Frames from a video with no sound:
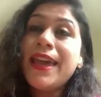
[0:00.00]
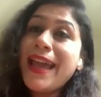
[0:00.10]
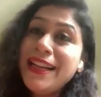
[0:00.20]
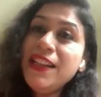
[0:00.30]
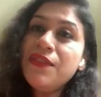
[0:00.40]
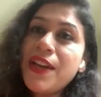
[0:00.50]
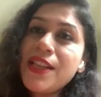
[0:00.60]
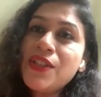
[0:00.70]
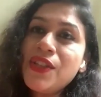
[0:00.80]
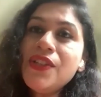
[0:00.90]
Any
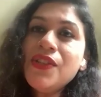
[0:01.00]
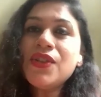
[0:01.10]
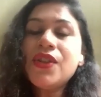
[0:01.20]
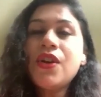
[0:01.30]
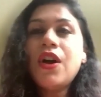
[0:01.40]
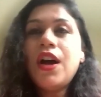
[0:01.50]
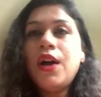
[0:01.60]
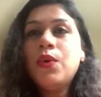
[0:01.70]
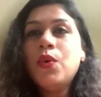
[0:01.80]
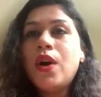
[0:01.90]
investors
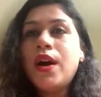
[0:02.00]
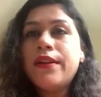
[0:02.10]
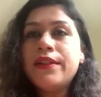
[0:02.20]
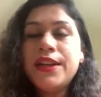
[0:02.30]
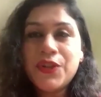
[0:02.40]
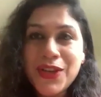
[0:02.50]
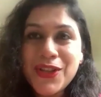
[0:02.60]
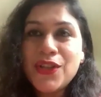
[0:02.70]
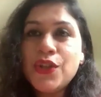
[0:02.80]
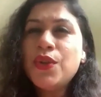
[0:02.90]
who are
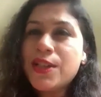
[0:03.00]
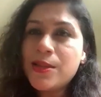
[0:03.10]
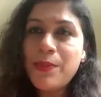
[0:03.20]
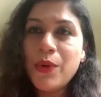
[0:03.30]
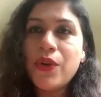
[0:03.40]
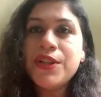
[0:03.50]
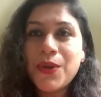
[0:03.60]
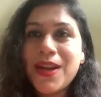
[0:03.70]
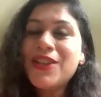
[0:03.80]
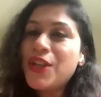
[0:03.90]
interested to explore
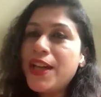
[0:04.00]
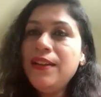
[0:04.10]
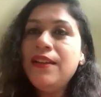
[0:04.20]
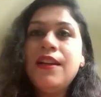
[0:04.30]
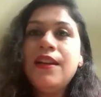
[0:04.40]
Yonachain,